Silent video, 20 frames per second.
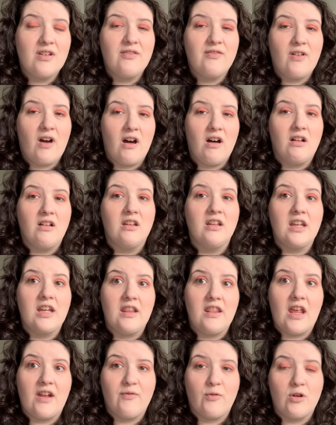fall in
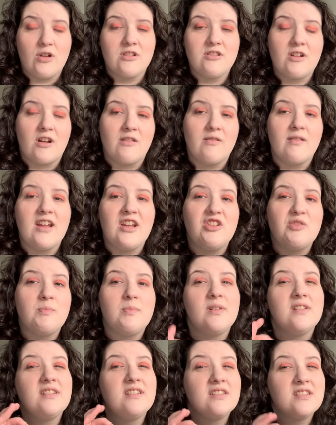that 4-star range,
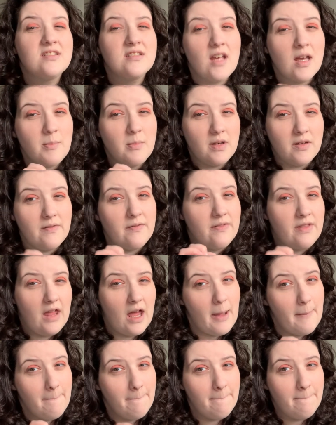but some of
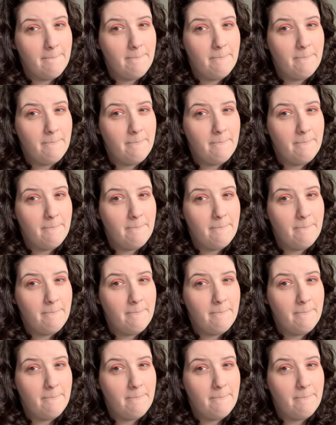them